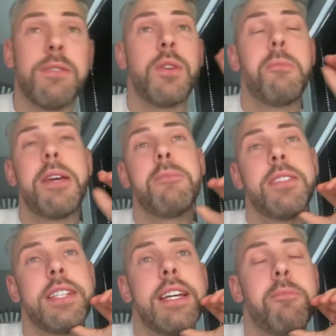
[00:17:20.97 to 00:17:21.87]
a few people
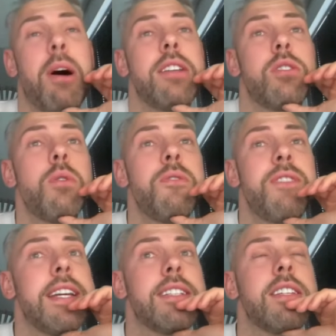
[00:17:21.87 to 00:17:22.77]
in here. But I do
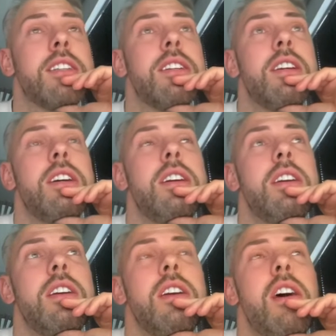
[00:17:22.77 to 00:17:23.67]
think
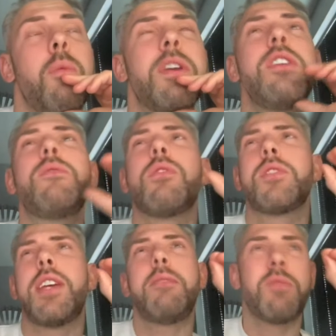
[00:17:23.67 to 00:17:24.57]
when you've got
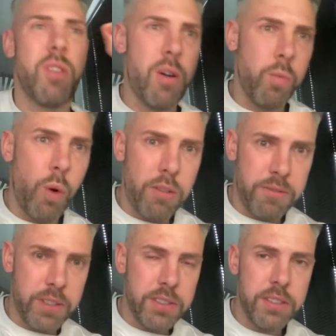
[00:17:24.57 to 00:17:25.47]
teams like
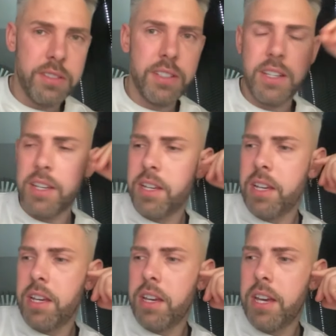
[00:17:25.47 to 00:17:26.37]
Watford
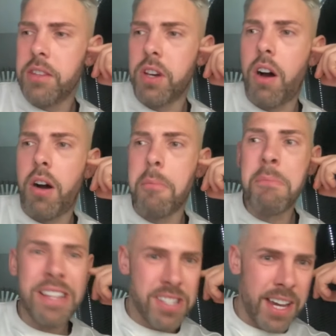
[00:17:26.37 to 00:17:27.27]
that are
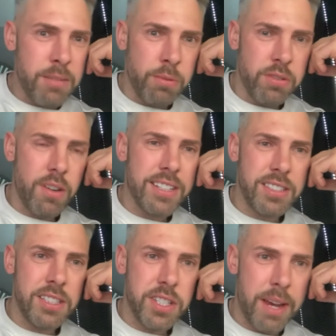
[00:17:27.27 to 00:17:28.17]
mid-table sides
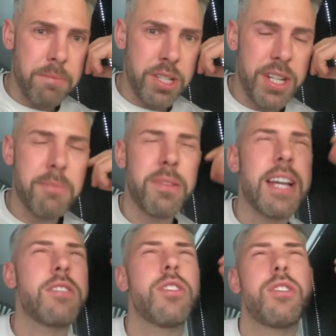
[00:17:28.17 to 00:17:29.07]
in the Championship,
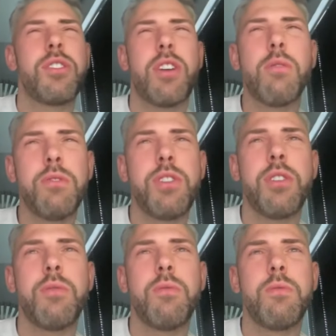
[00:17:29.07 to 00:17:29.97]
that just shows
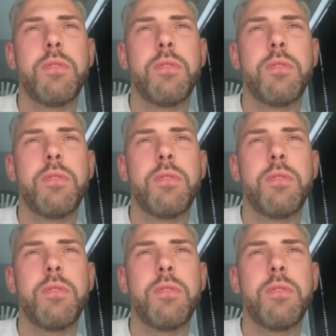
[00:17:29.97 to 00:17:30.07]
you